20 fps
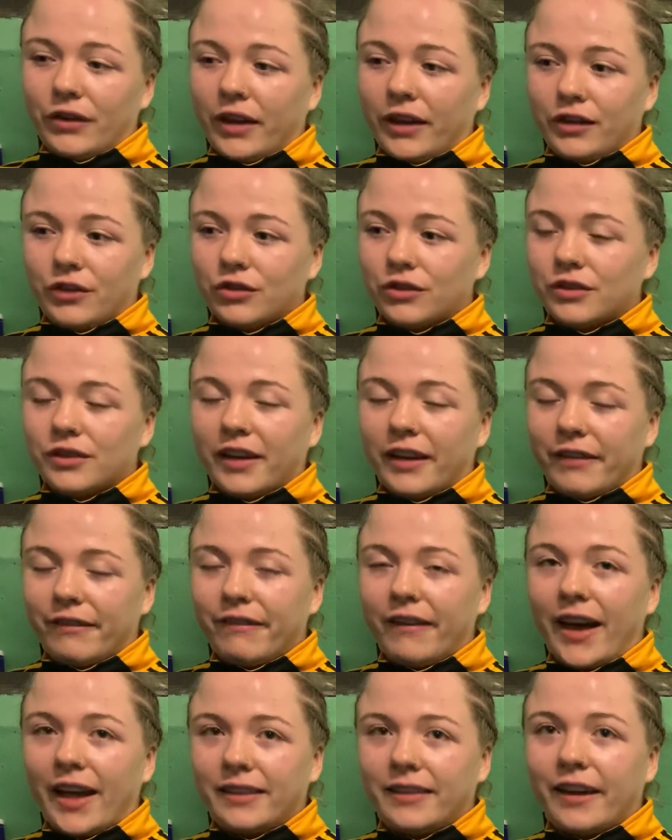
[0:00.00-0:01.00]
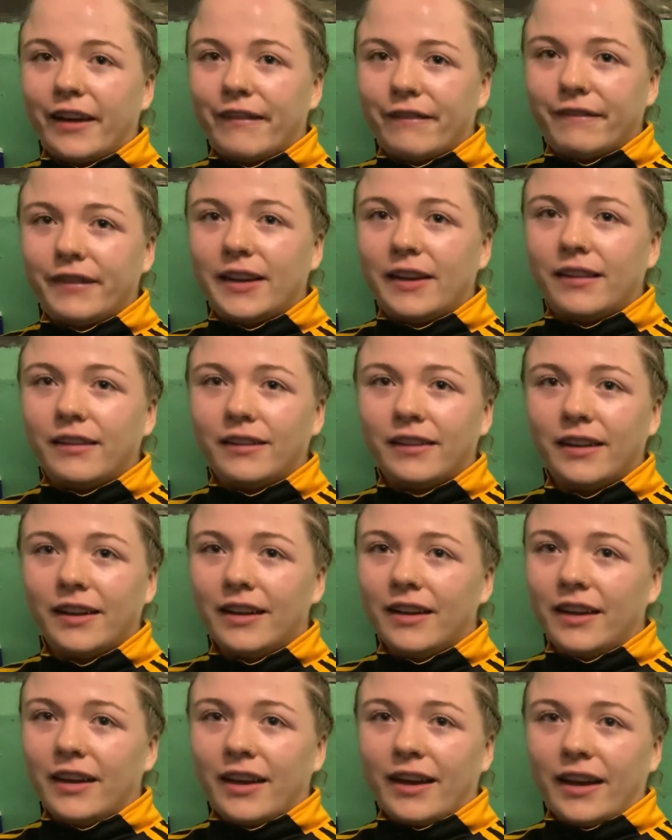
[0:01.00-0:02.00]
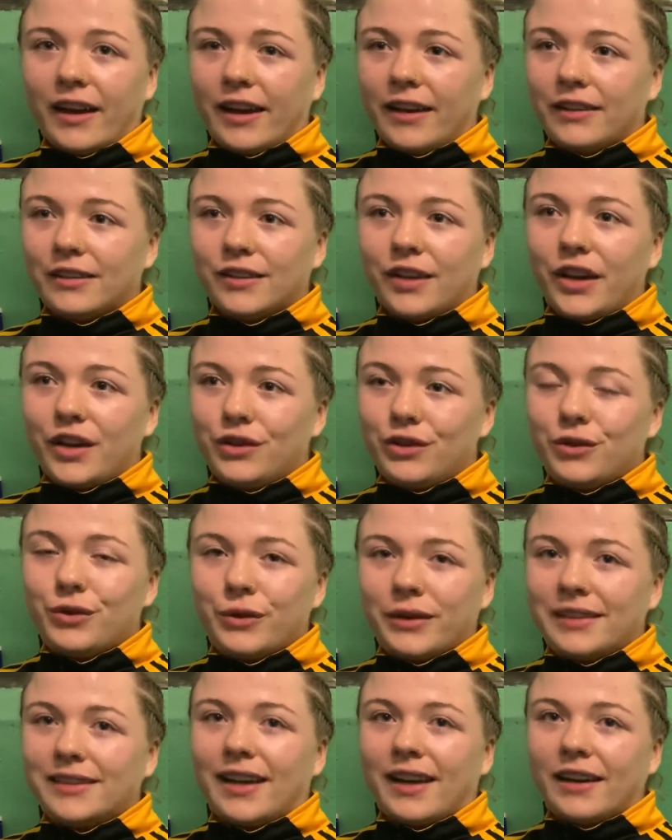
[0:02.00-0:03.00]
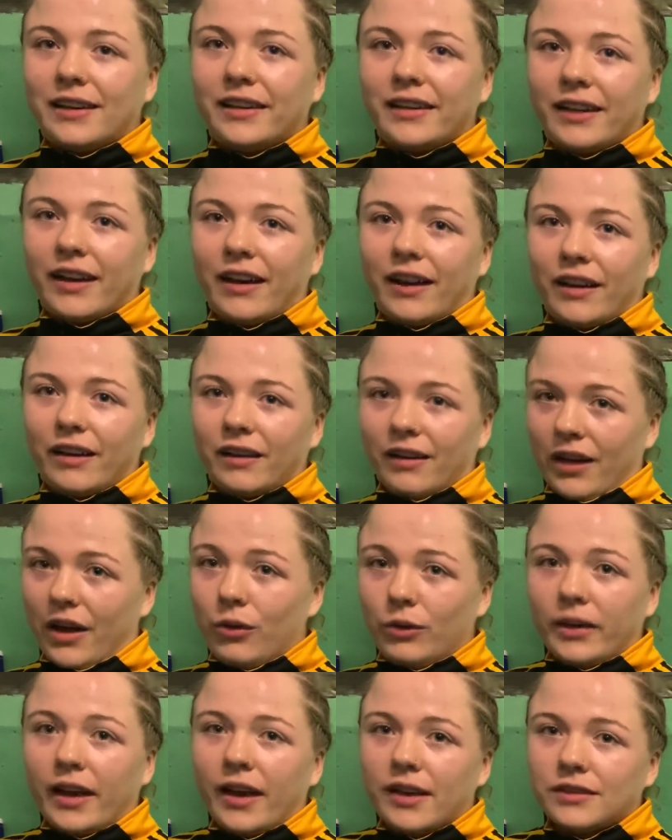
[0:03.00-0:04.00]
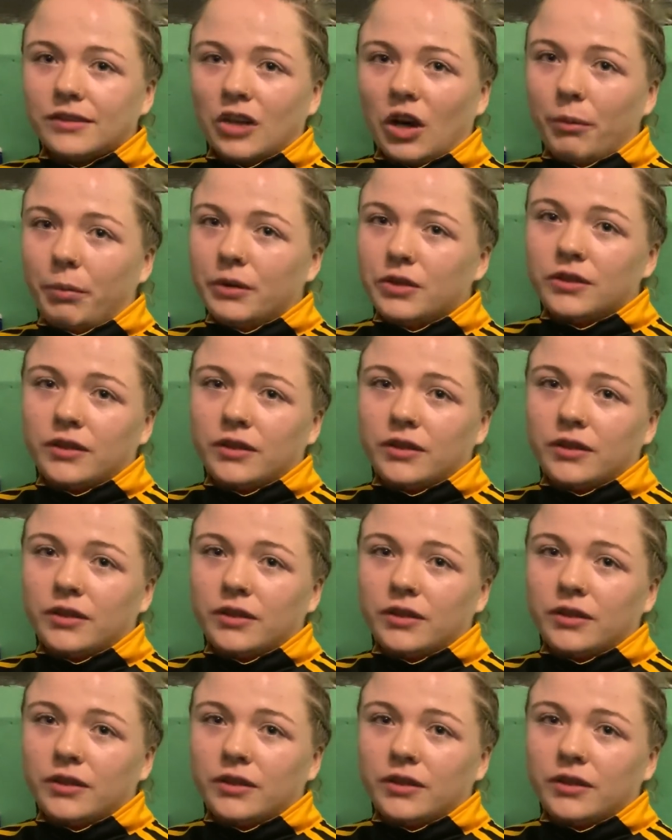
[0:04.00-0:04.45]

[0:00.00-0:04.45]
I had that feeling, and I knew exactly that I would get a stoppage,